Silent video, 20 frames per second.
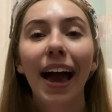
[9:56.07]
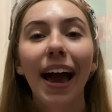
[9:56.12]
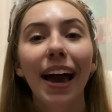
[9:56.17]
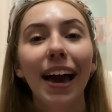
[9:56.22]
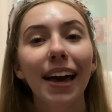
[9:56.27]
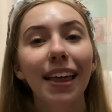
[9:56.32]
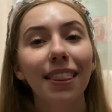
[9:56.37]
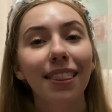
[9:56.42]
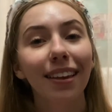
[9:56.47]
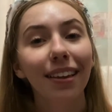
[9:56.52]

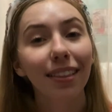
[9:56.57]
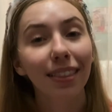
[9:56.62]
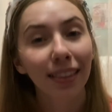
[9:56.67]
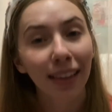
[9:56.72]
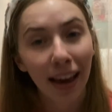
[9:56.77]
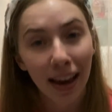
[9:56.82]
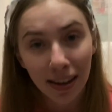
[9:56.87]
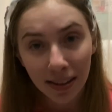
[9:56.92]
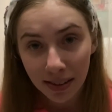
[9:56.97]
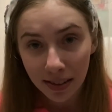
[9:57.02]
And the
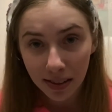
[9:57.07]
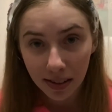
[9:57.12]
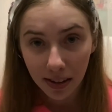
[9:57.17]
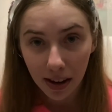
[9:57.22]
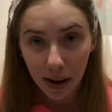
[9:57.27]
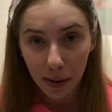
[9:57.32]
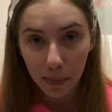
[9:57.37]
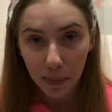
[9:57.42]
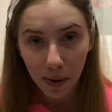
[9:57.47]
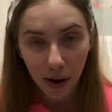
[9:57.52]
last
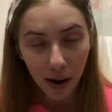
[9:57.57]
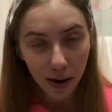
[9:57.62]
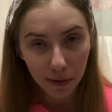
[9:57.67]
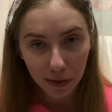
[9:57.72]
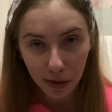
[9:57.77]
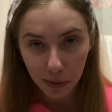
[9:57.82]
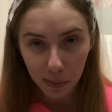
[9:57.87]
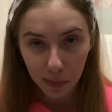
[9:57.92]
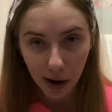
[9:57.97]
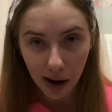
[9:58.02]
step of the
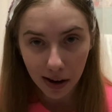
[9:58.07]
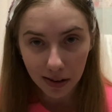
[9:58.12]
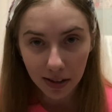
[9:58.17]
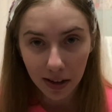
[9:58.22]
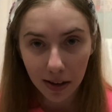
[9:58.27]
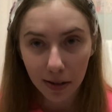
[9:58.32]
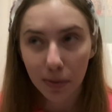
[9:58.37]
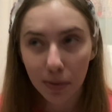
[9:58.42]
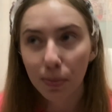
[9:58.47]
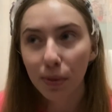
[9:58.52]

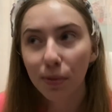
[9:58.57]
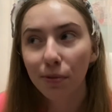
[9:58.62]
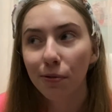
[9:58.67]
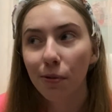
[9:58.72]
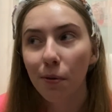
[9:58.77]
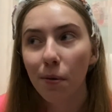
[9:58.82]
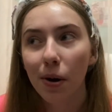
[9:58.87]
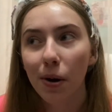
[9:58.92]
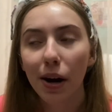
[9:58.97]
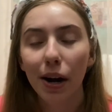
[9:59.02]
process
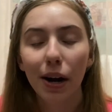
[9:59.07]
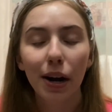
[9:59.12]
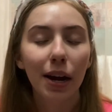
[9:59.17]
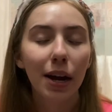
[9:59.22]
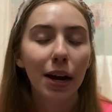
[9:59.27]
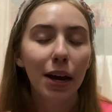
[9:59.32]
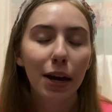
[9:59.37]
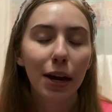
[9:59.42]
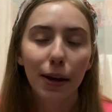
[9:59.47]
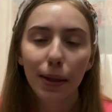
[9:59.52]
before
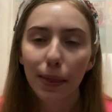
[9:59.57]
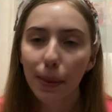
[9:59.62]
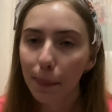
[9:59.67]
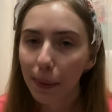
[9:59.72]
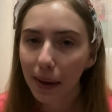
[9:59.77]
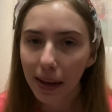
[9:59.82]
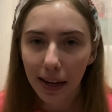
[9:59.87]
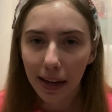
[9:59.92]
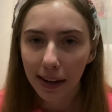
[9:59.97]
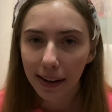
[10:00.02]
the
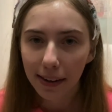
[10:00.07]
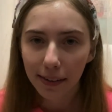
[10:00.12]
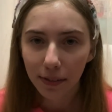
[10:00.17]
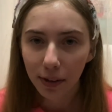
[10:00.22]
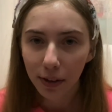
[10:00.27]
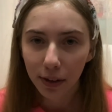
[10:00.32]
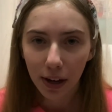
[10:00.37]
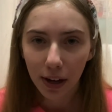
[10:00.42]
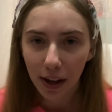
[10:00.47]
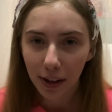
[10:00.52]
beginning of your
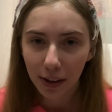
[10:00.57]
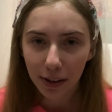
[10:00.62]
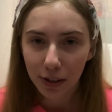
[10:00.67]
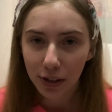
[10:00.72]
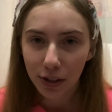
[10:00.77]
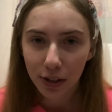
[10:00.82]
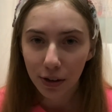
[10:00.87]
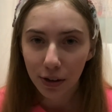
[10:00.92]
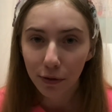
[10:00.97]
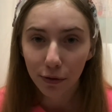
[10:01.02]

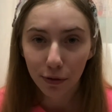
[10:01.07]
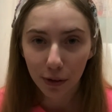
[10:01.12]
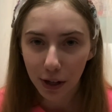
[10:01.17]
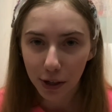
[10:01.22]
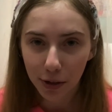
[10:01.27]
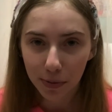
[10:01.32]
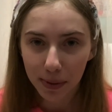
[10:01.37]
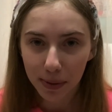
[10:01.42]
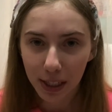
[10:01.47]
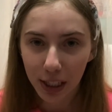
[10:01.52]
college
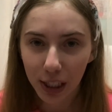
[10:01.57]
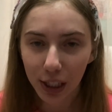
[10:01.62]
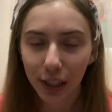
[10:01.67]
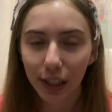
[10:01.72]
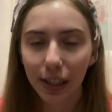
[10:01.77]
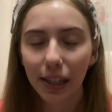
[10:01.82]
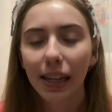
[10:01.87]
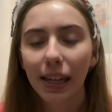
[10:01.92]
freshman year